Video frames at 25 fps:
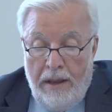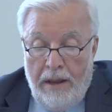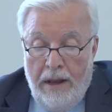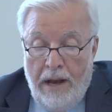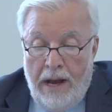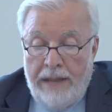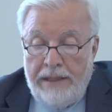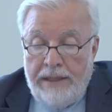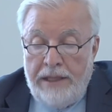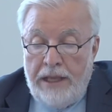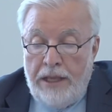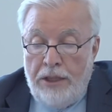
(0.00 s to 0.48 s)

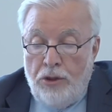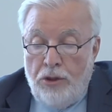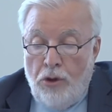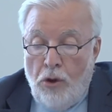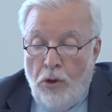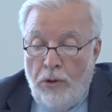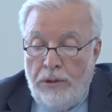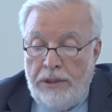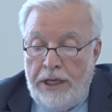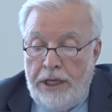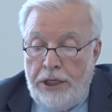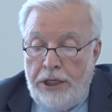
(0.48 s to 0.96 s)
God
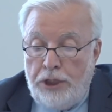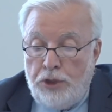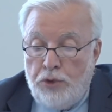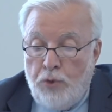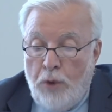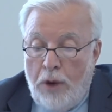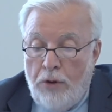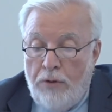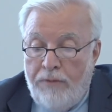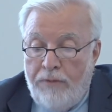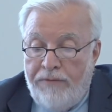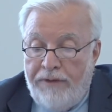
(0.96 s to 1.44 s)
endowed each
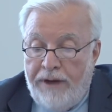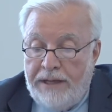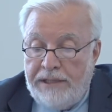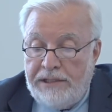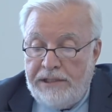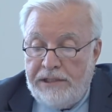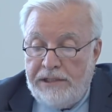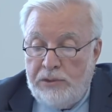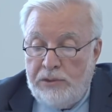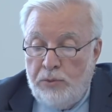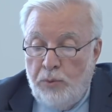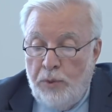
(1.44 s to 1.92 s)
one of
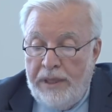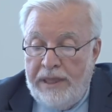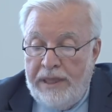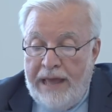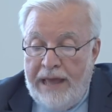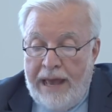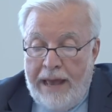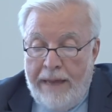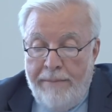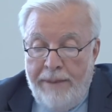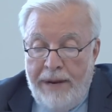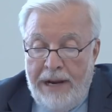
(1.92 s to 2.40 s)
us with
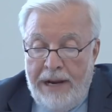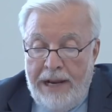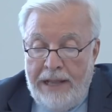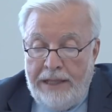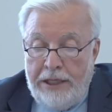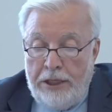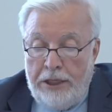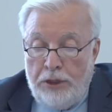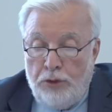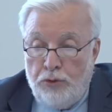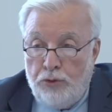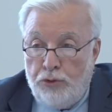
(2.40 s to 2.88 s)
the
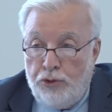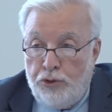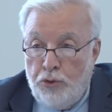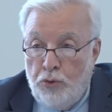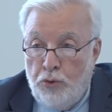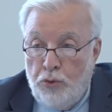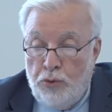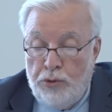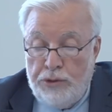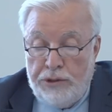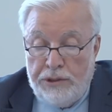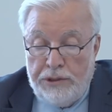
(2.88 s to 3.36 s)
ability to
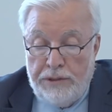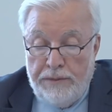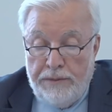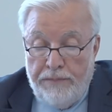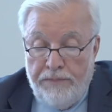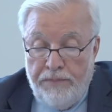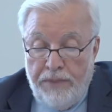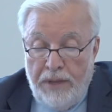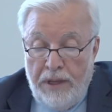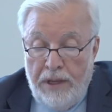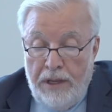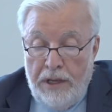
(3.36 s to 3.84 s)
choose,
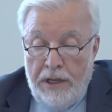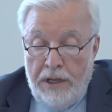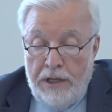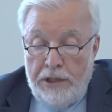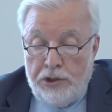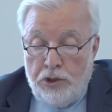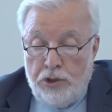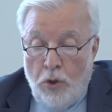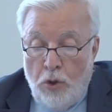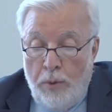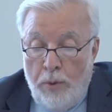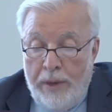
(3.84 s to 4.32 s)

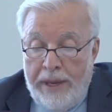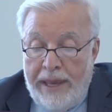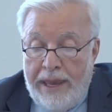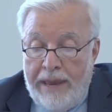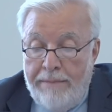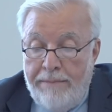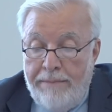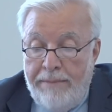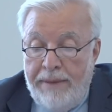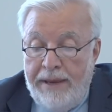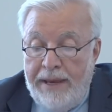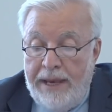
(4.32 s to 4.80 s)
so we
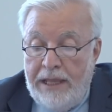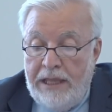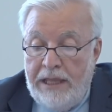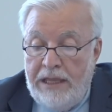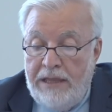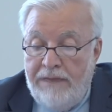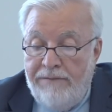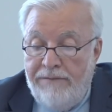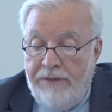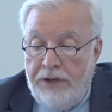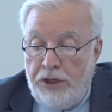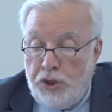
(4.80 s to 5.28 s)
can be
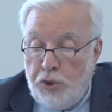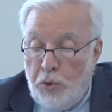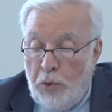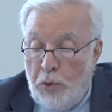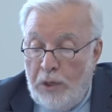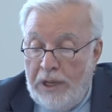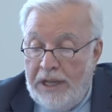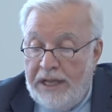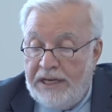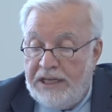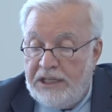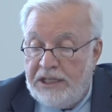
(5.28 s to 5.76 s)

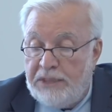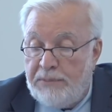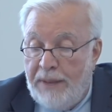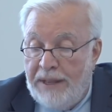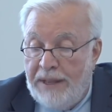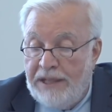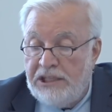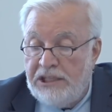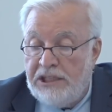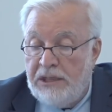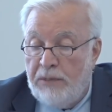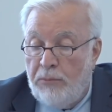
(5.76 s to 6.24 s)
individually
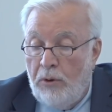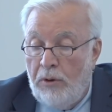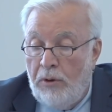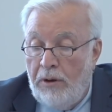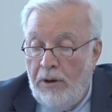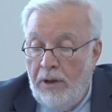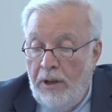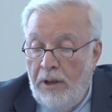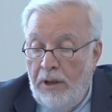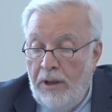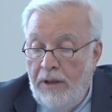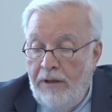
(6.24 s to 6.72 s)

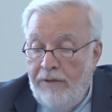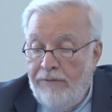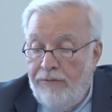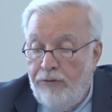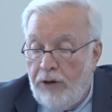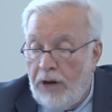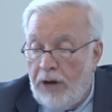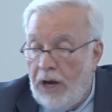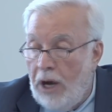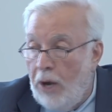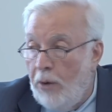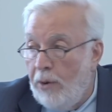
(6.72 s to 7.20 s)
responsible
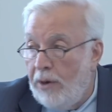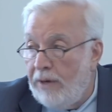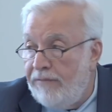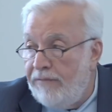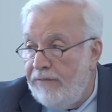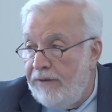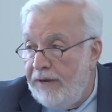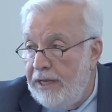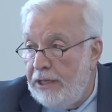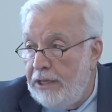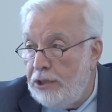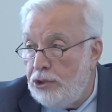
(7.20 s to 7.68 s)
for our
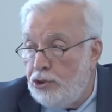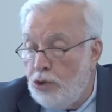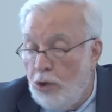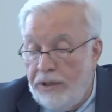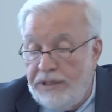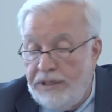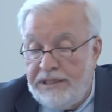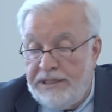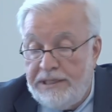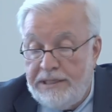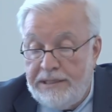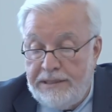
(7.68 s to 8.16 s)
free
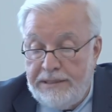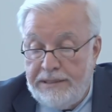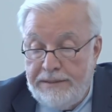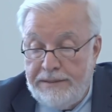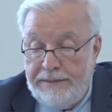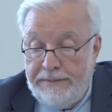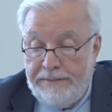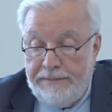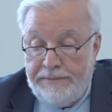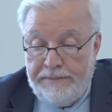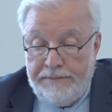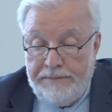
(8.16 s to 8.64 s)

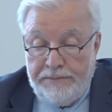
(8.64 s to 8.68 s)
choices.